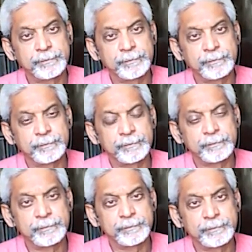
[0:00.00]

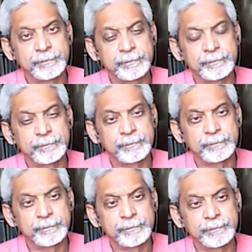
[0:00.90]

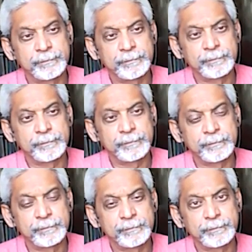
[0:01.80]

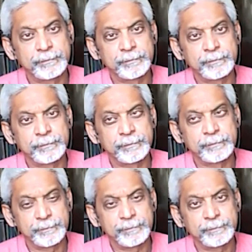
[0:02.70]

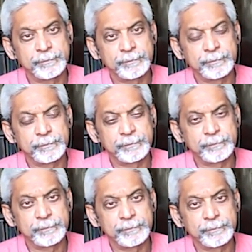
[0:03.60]

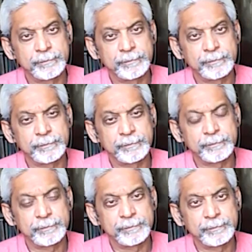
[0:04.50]

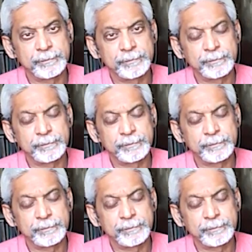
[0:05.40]
(not speaking)